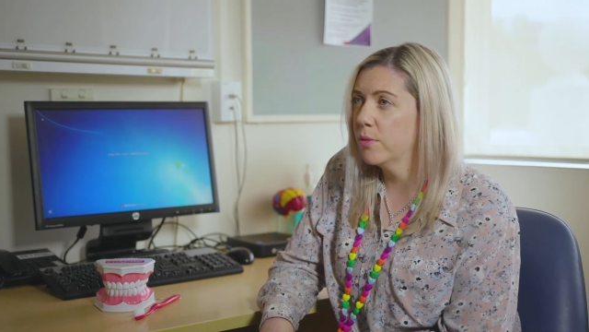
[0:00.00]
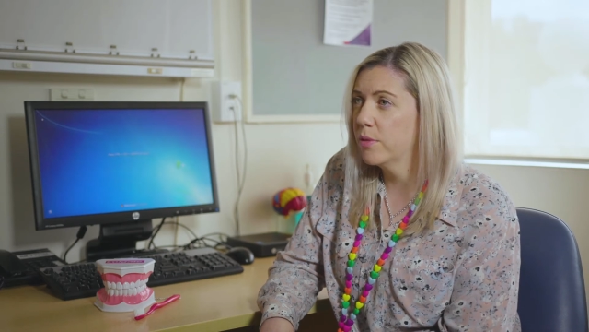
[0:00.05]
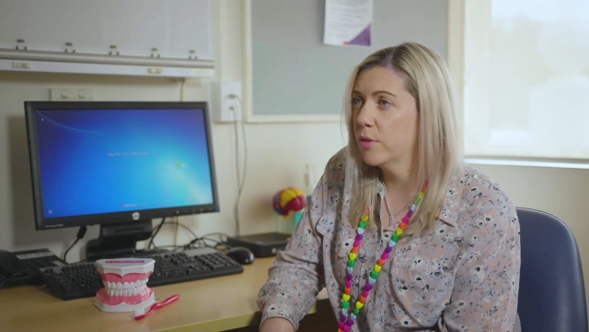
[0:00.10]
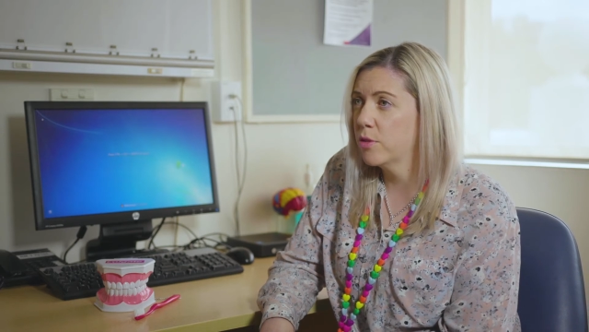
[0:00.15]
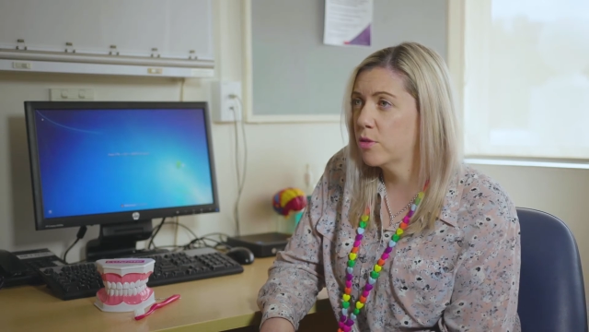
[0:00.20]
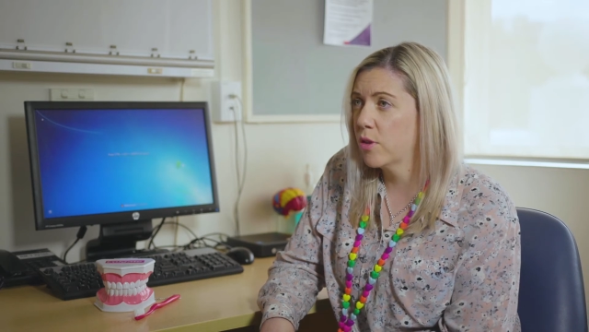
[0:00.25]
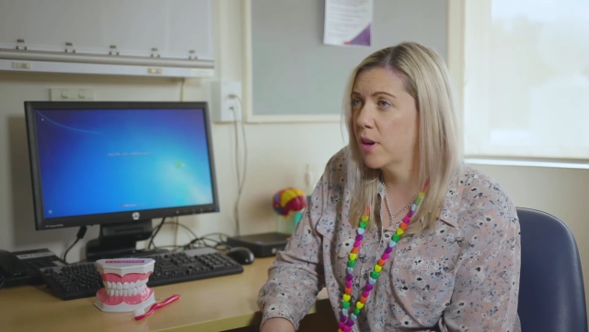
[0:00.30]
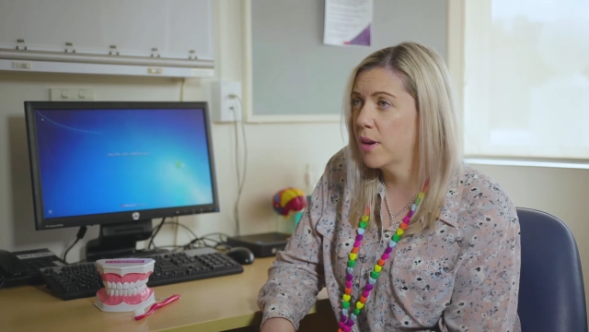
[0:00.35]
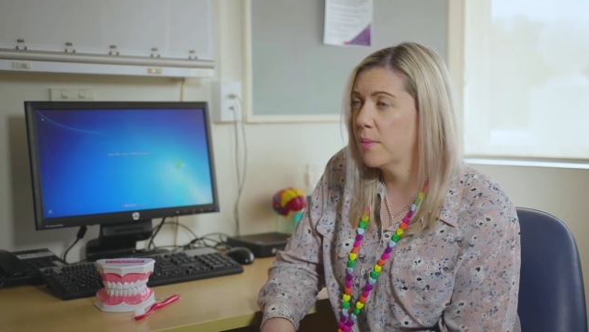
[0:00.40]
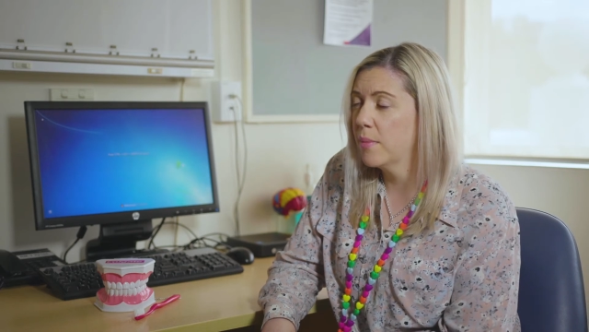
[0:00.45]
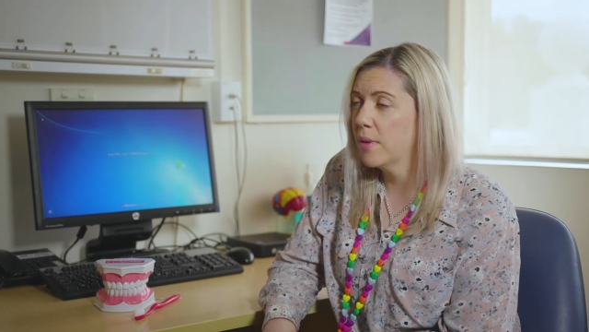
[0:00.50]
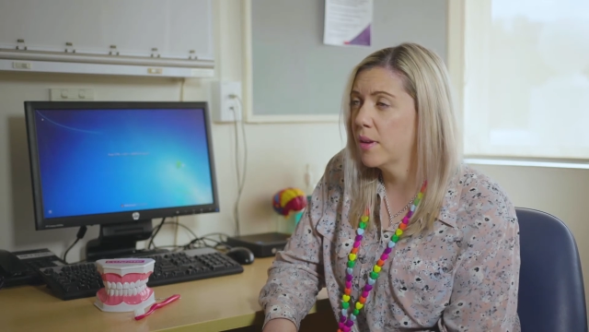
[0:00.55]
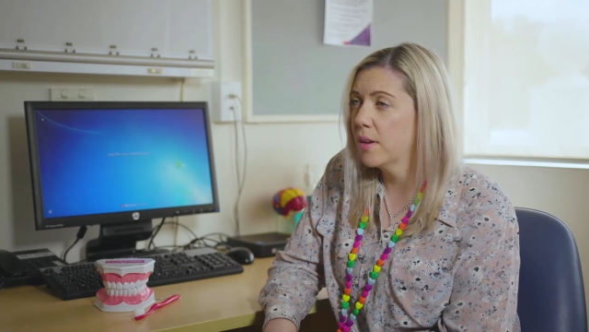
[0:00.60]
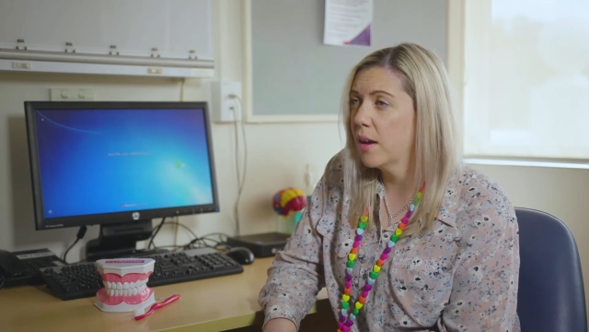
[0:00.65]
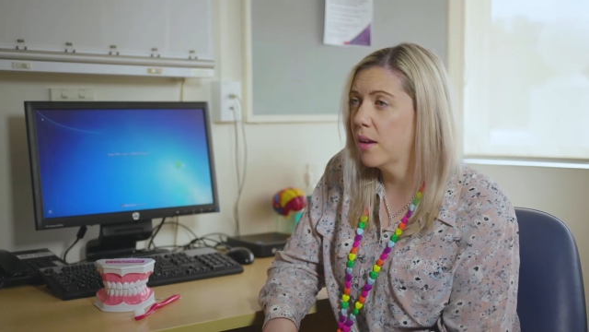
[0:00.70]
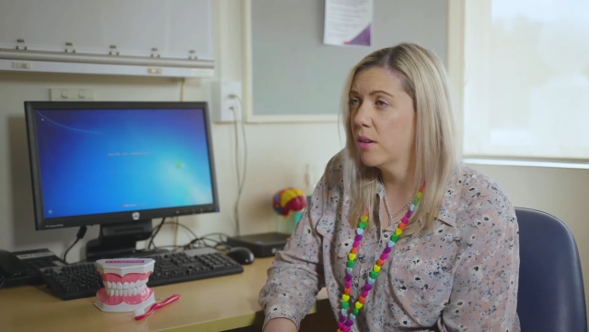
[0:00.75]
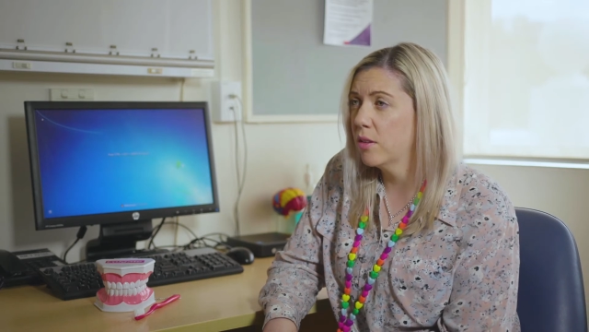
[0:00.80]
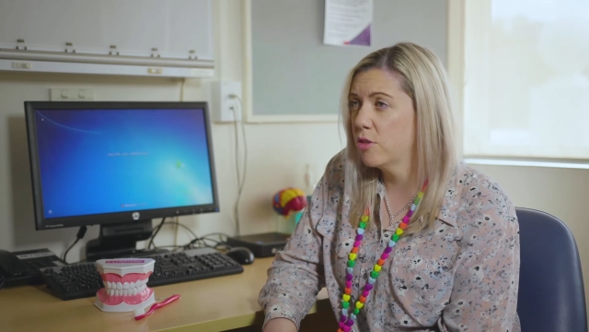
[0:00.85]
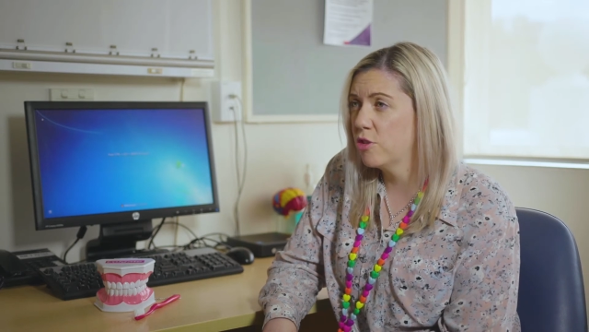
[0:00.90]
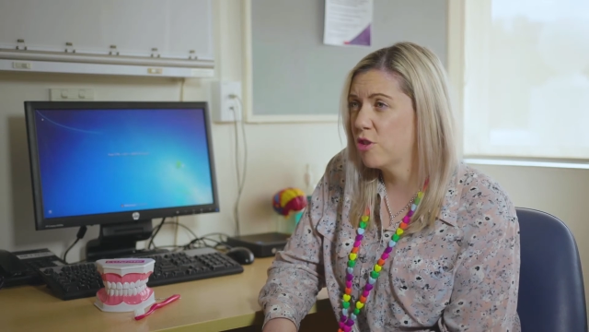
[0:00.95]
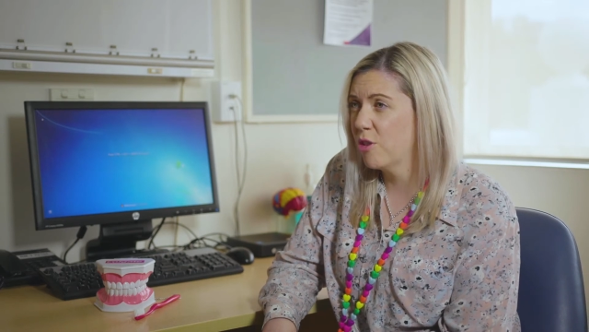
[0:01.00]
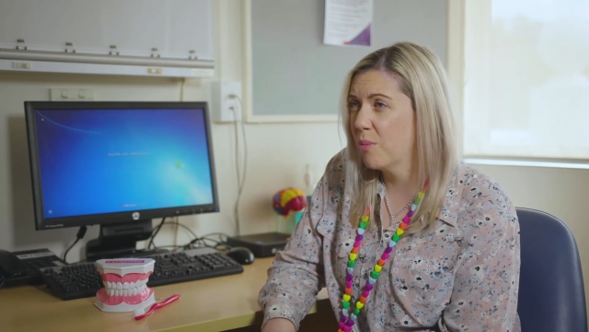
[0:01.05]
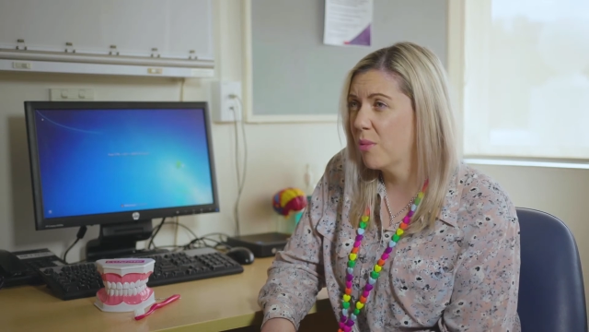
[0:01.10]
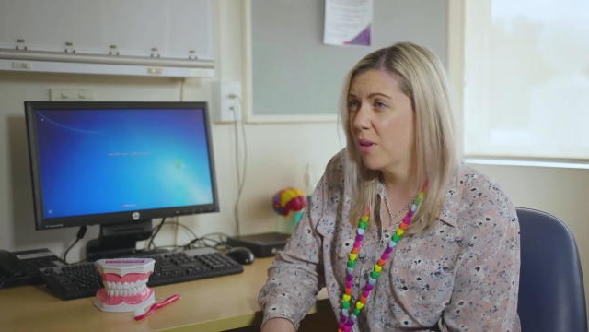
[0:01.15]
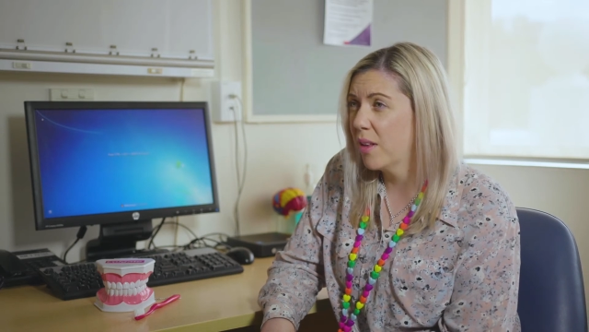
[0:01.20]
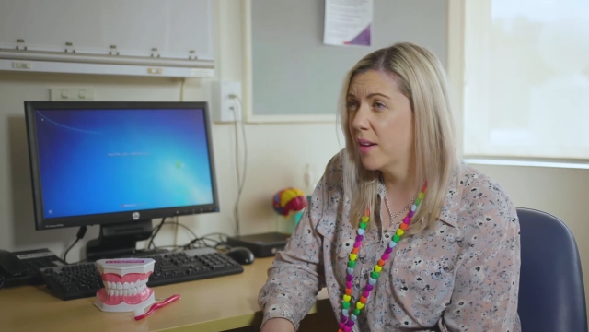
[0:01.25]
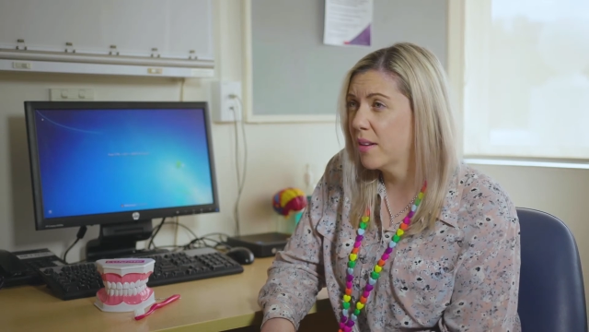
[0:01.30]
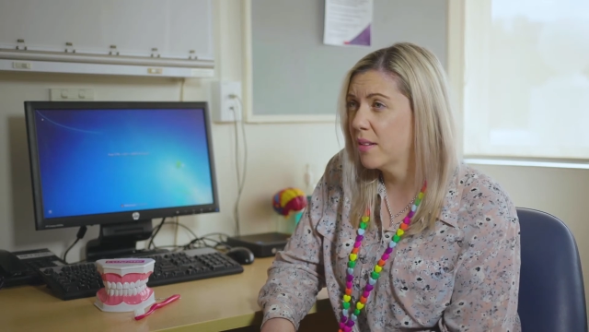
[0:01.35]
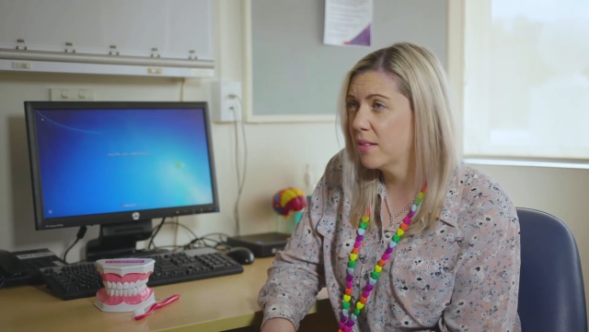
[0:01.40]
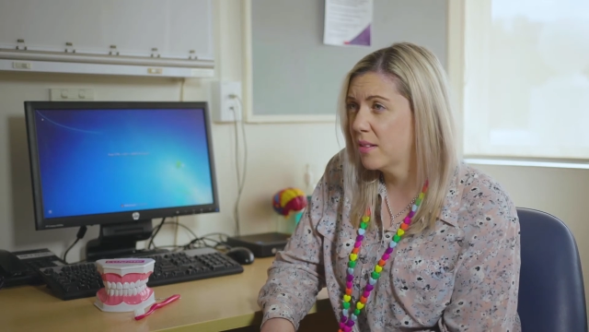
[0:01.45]
for treatment under
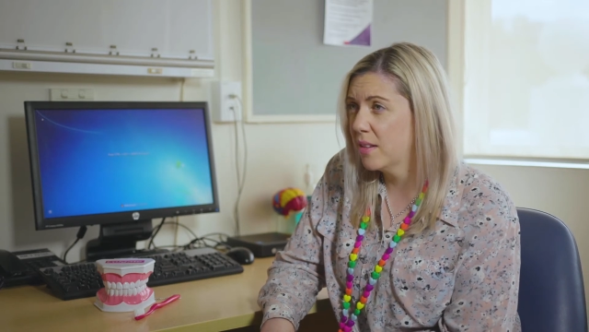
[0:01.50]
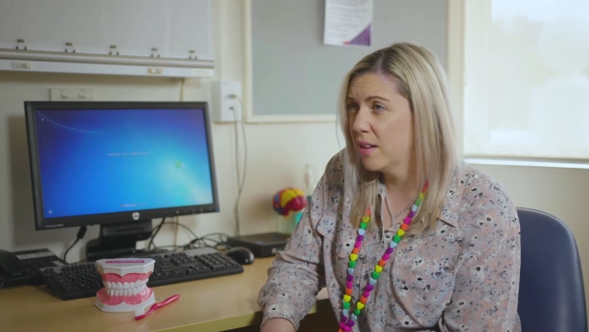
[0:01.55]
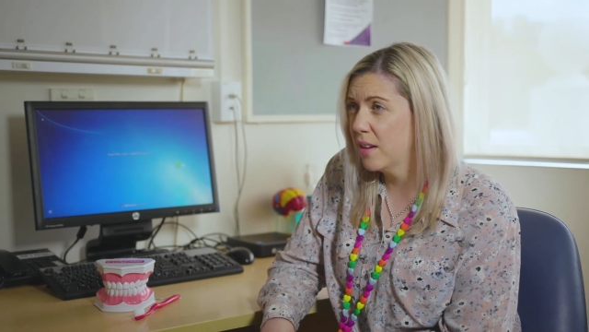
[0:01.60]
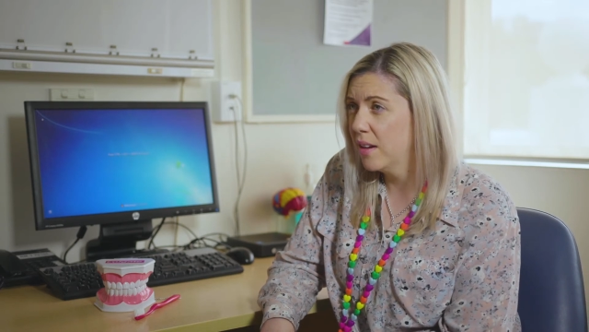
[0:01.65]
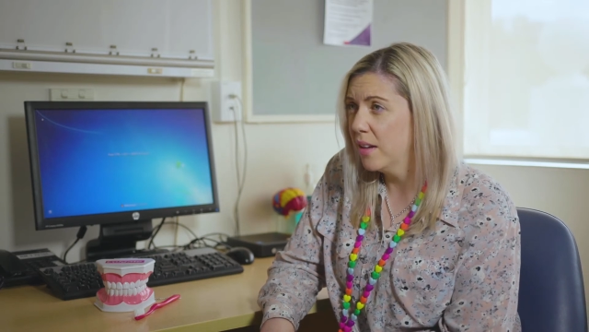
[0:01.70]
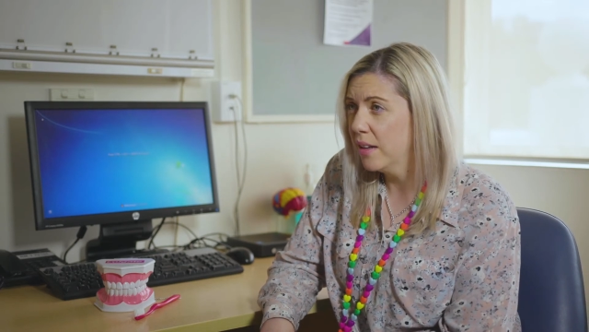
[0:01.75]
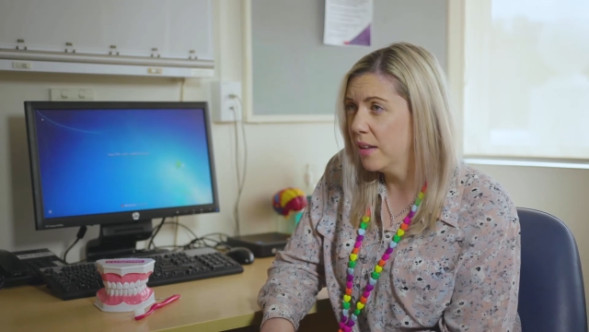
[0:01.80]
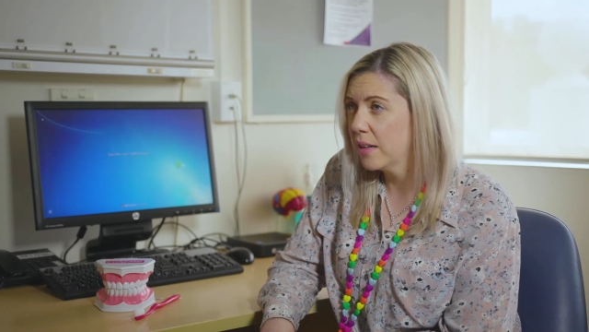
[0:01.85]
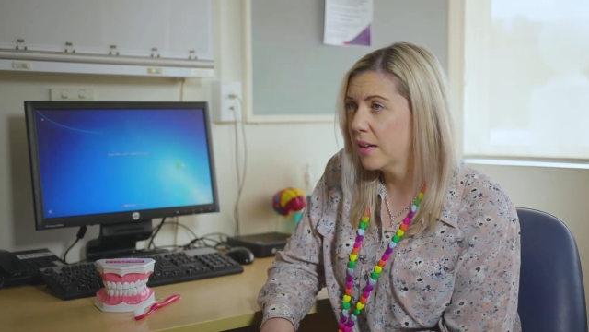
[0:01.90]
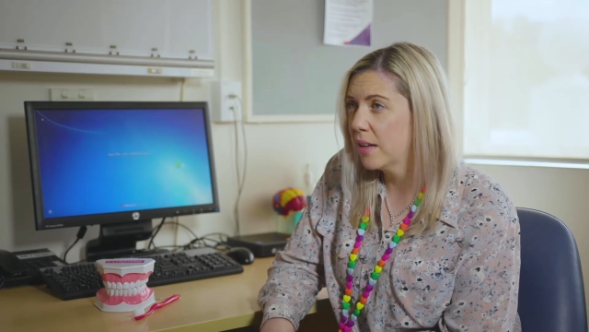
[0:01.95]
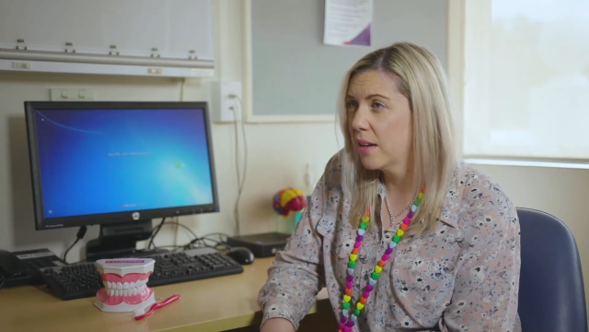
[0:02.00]
general anaesthetic.